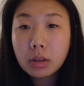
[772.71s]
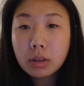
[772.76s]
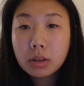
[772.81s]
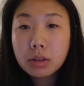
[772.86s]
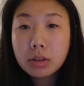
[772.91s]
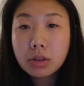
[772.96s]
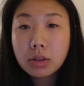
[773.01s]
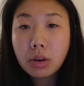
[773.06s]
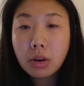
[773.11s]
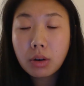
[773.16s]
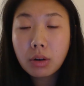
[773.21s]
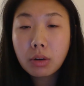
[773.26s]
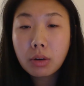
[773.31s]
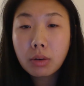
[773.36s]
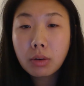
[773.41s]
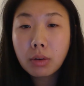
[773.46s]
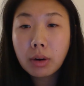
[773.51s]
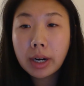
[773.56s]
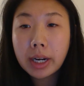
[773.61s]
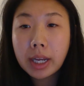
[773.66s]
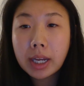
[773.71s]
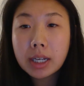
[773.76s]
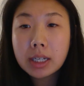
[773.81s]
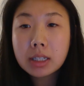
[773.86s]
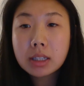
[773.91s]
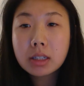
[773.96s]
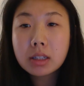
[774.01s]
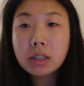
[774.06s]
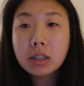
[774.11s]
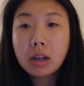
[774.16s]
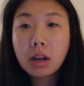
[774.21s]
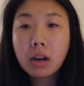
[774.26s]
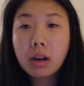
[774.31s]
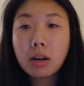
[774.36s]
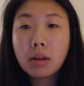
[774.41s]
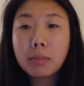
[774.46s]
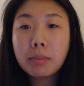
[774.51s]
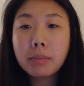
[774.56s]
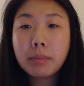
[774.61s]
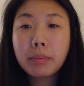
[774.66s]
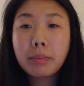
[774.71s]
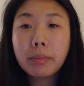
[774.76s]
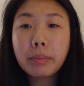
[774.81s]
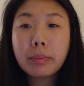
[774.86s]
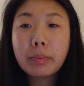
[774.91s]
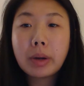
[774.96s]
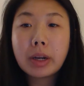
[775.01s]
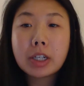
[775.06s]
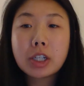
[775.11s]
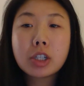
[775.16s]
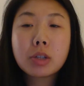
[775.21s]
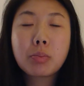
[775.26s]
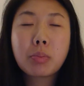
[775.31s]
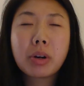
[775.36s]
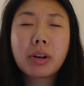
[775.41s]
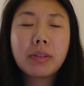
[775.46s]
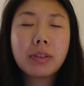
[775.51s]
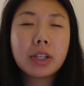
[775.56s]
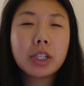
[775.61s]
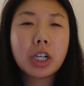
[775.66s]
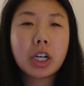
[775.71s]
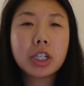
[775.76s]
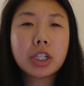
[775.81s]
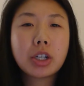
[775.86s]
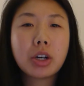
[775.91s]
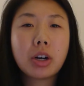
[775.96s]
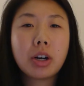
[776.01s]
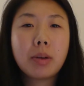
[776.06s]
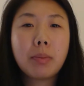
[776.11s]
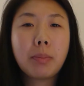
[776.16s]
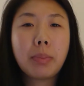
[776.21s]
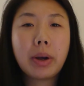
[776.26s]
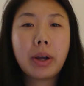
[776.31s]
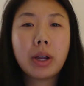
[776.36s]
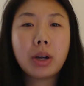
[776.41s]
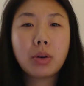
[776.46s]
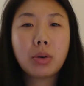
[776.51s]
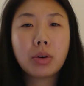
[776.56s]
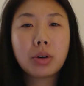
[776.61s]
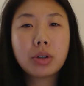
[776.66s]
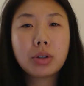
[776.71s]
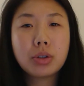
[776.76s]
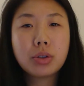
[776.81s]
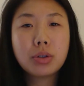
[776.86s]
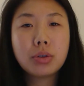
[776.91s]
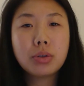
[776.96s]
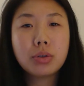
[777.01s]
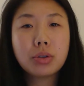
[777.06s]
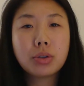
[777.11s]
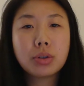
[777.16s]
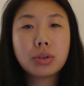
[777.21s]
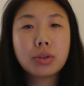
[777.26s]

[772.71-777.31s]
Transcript: So I guess I just briefly touched on it, but in order to